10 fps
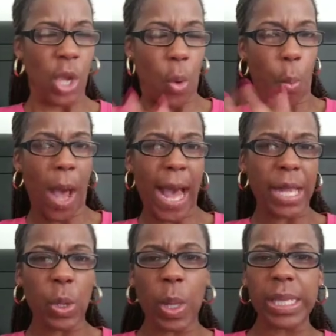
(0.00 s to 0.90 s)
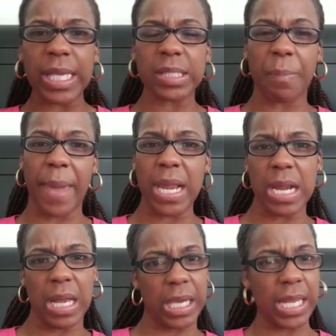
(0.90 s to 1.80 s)
While all these
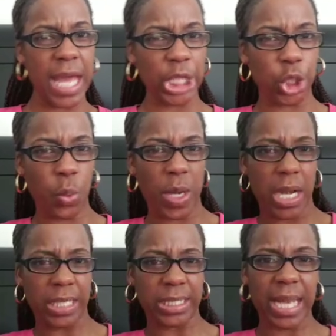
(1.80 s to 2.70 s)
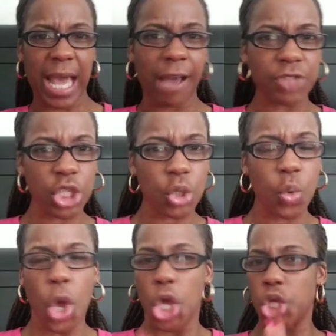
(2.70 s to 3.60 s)
men looking at you and nothing after you,
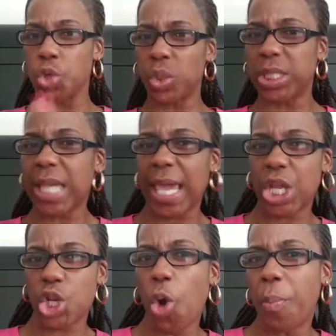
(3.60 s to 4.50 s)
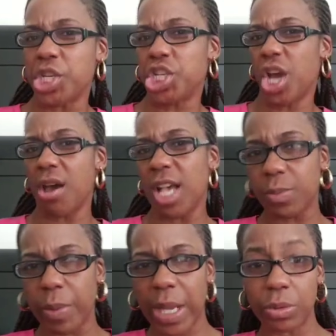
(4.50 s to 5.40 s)
you saying no, but your
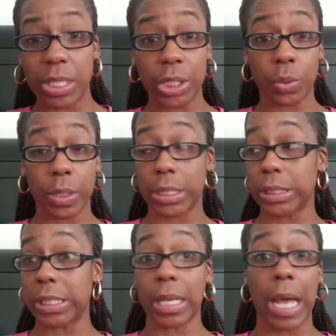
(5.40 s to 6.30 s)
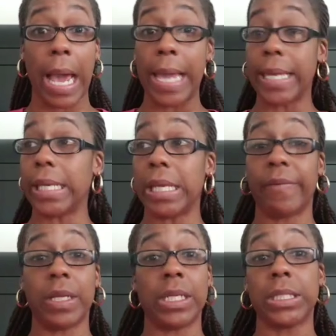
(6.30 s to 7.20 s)
husband out there doing it. Listen here, I ain't
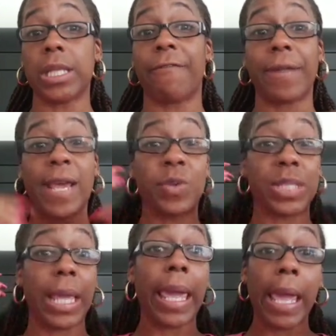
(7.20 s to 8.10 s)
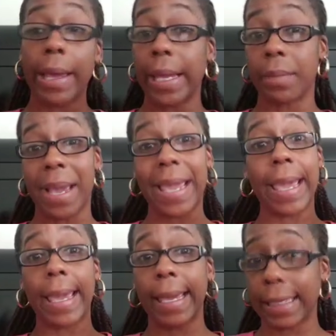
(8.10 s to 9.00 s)
even this stuff, but I used to hear in my
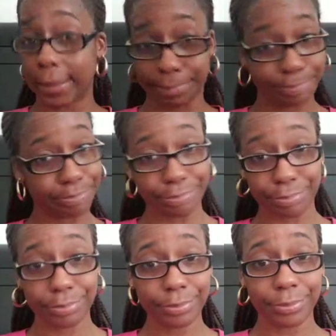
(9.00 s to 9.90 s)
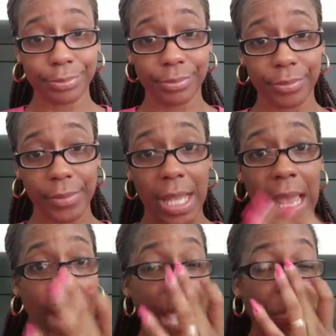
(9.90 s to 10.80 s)
head.
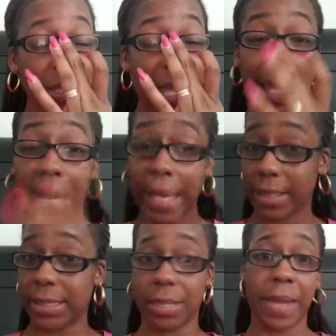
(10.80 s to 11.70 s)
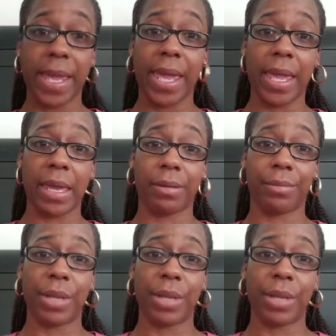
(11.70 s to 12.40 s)
I used to hear this in my head.